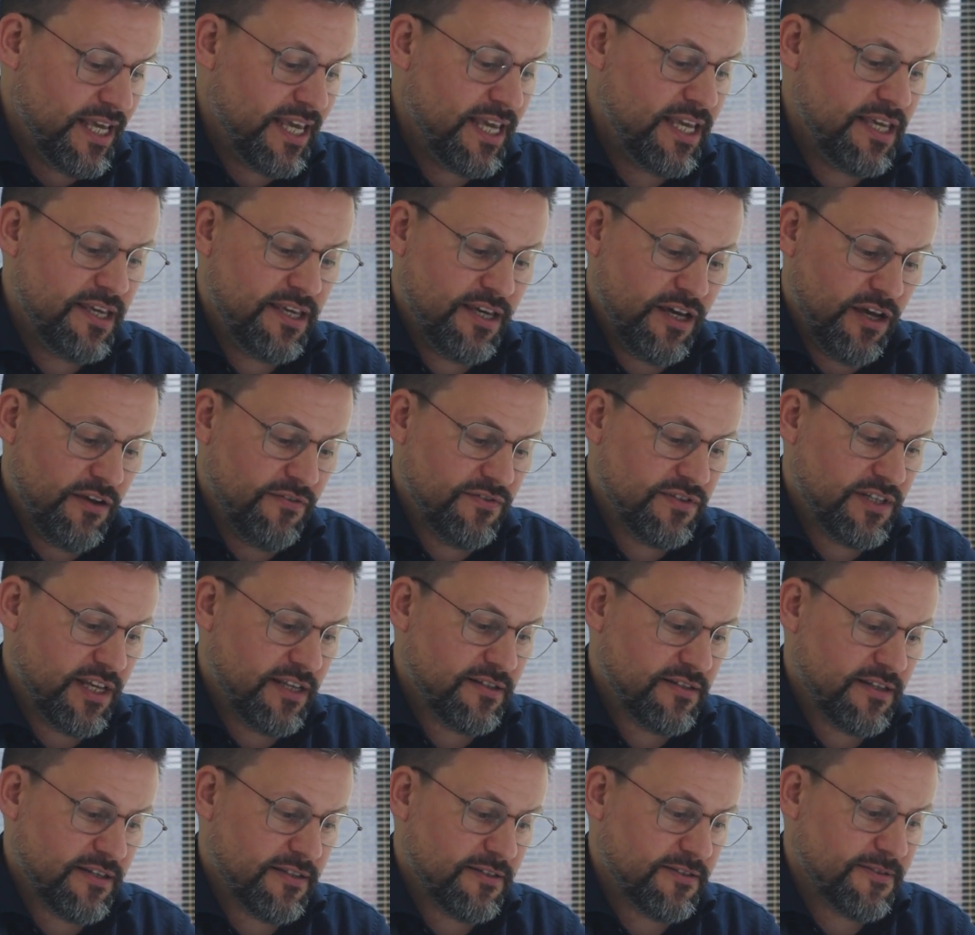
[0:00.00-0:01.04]
Heat curve
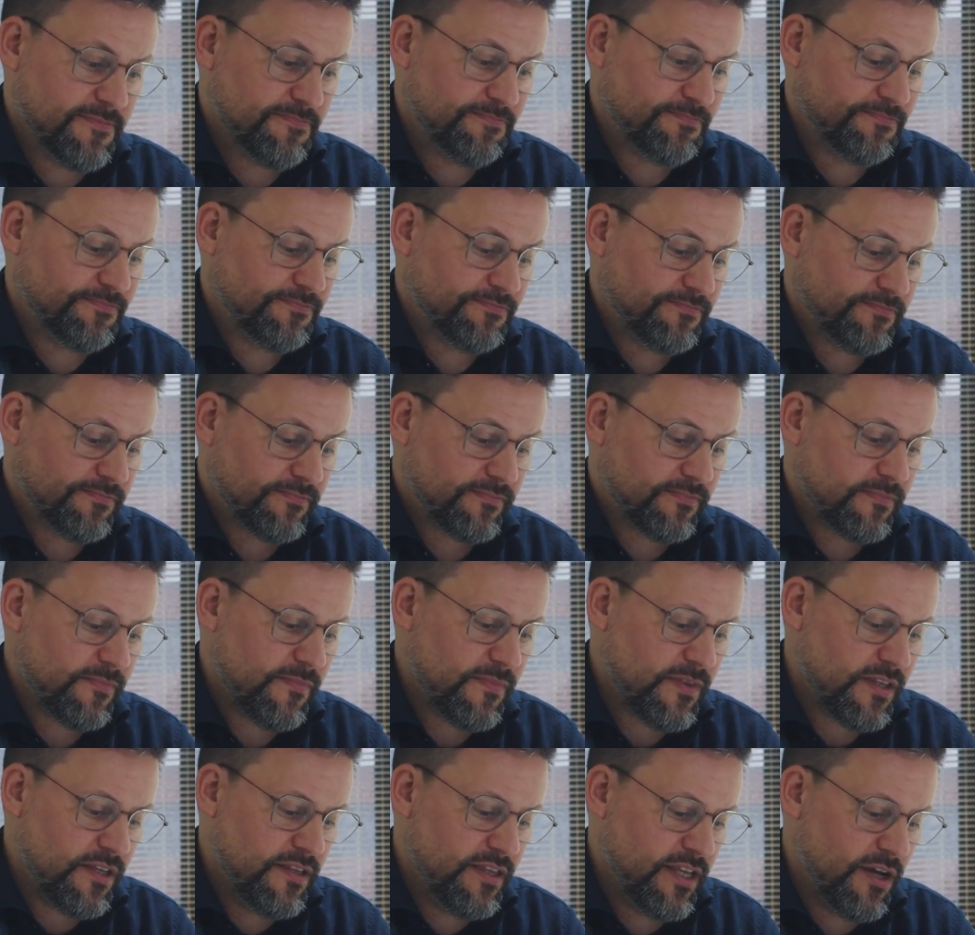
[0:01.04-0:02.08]
settings.
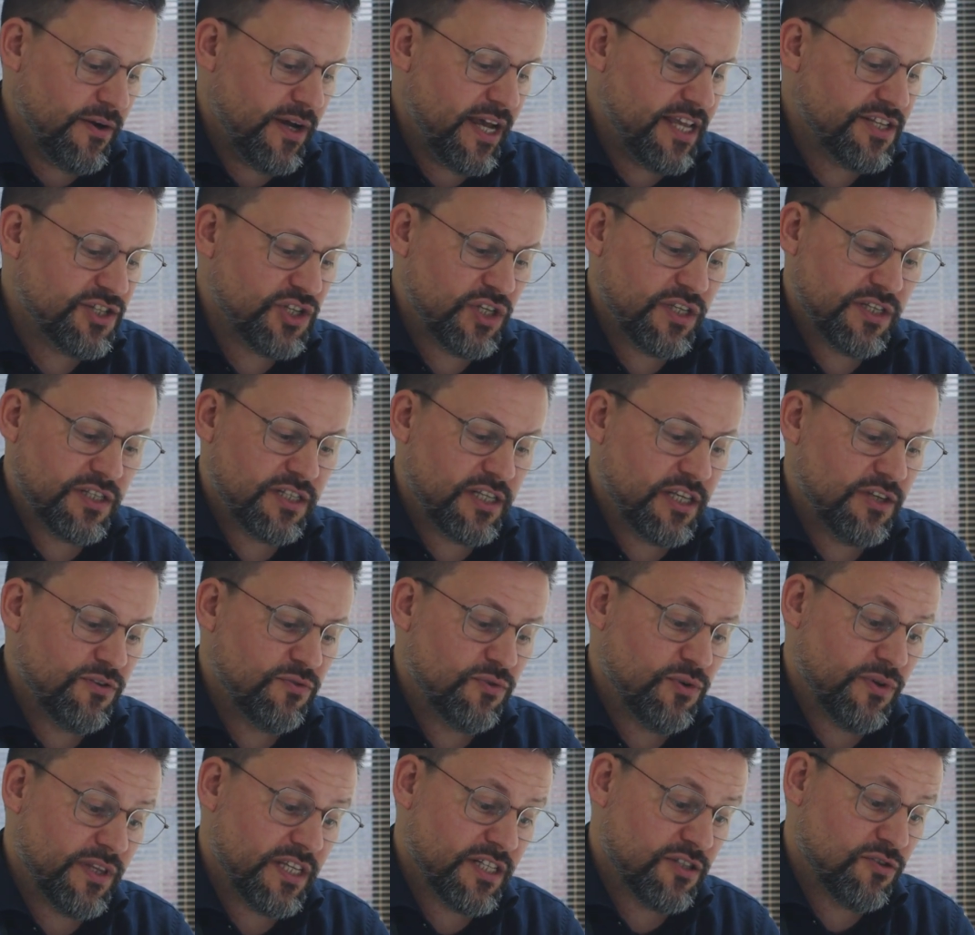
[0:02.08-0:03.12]
Now, as you can see,
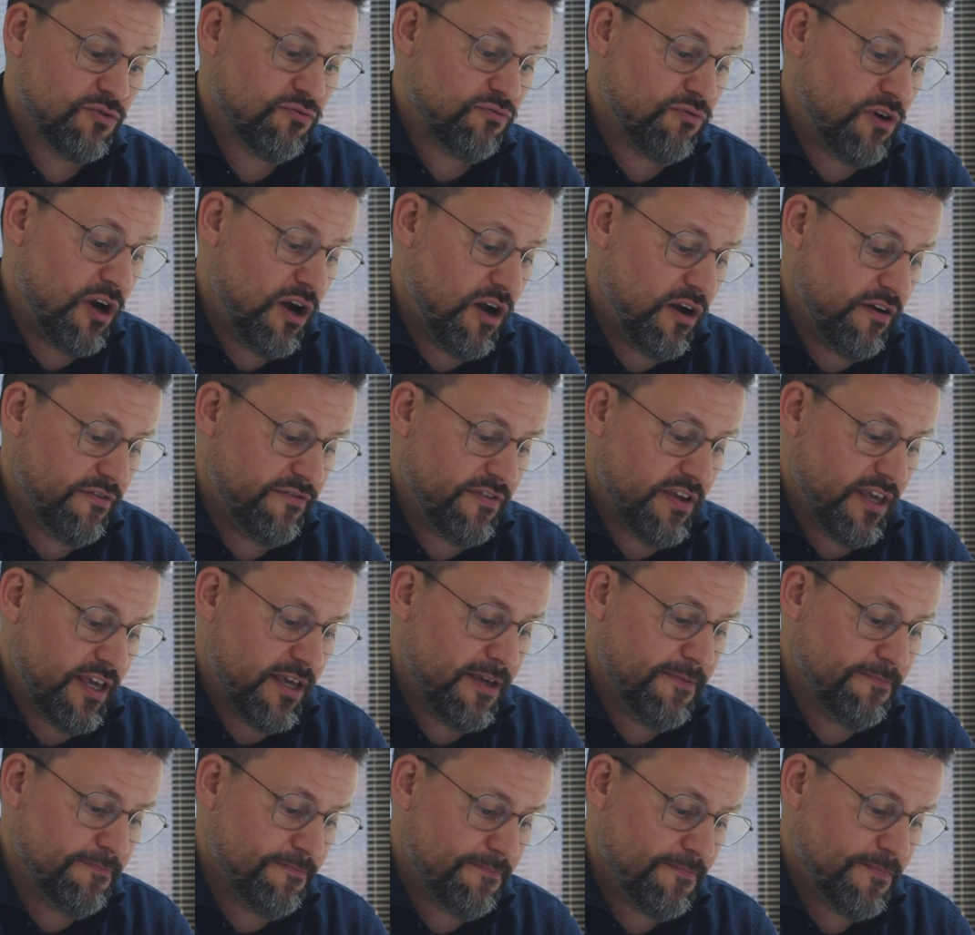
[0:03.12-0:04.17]
you've got this graph
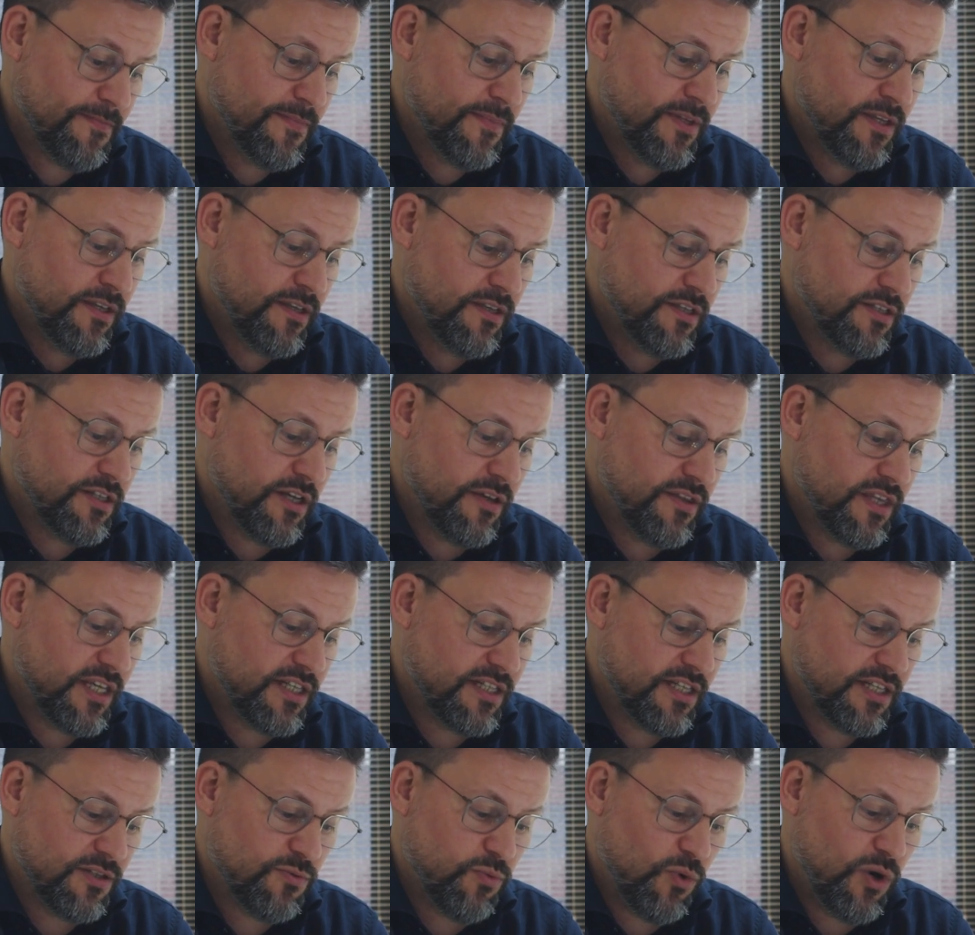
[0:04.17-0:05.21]
here. So
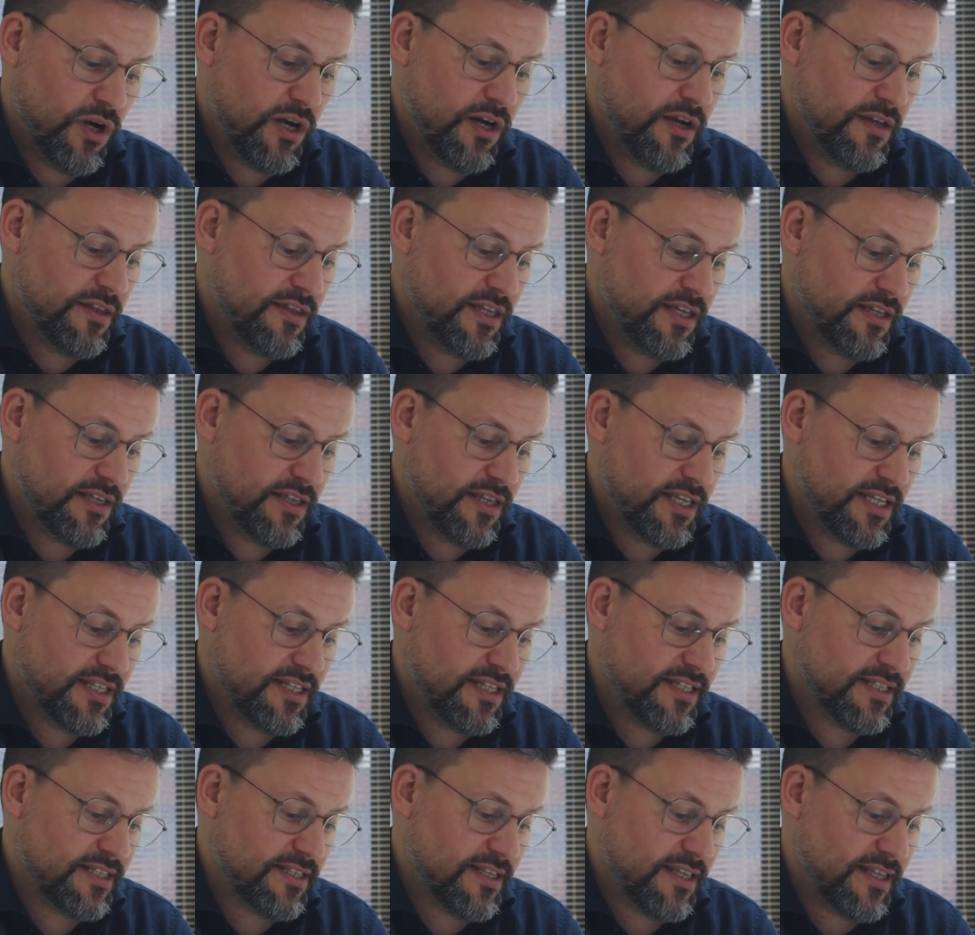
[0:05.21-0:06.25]
this is what
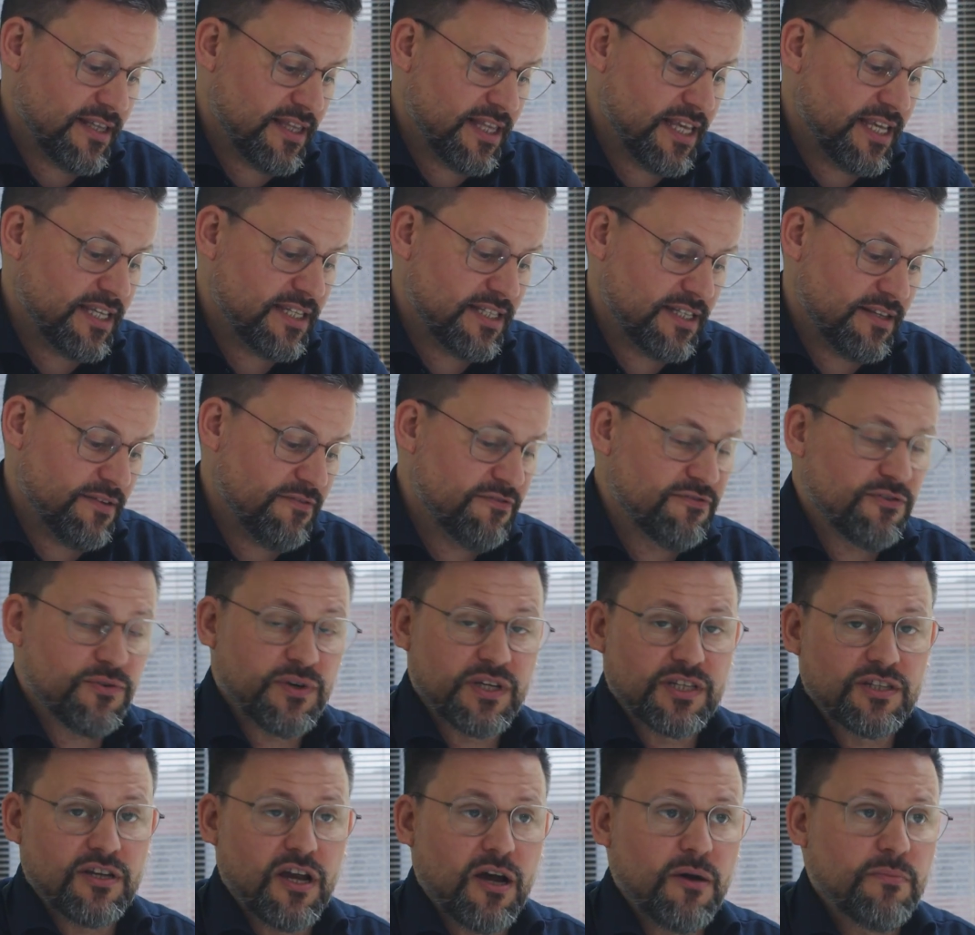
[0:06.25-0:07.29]
this, for
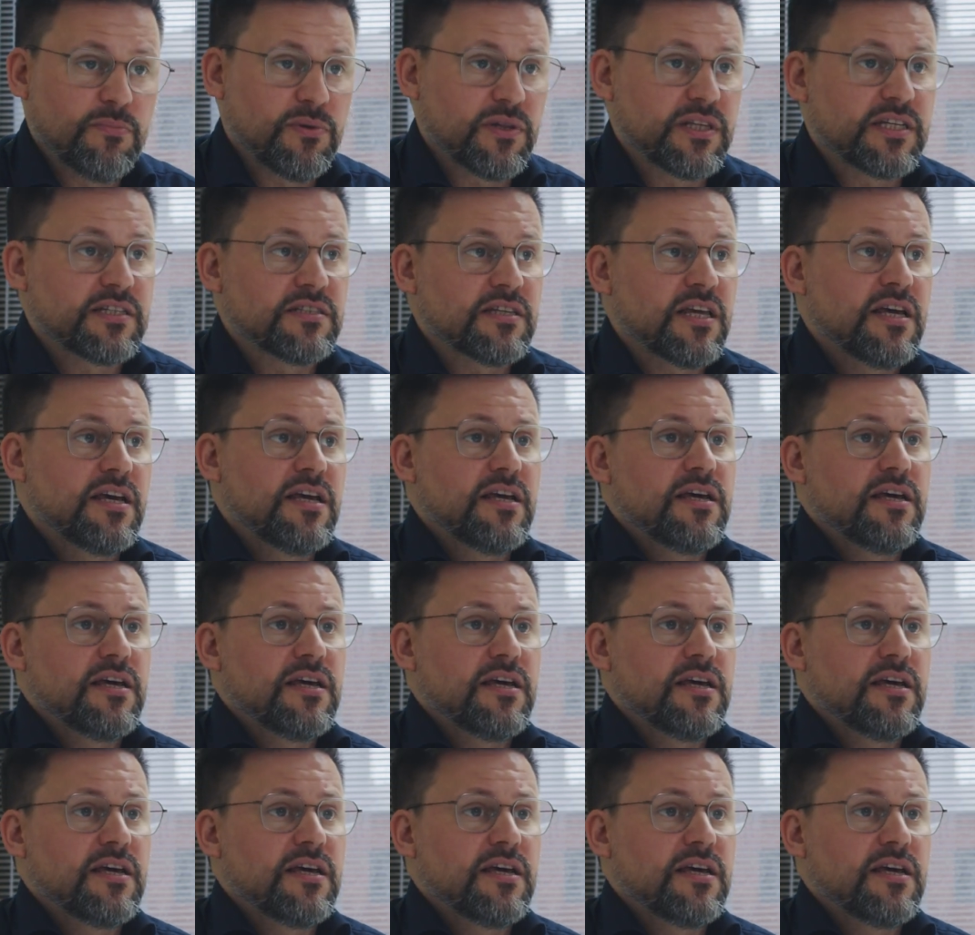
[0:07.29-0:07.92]
example, is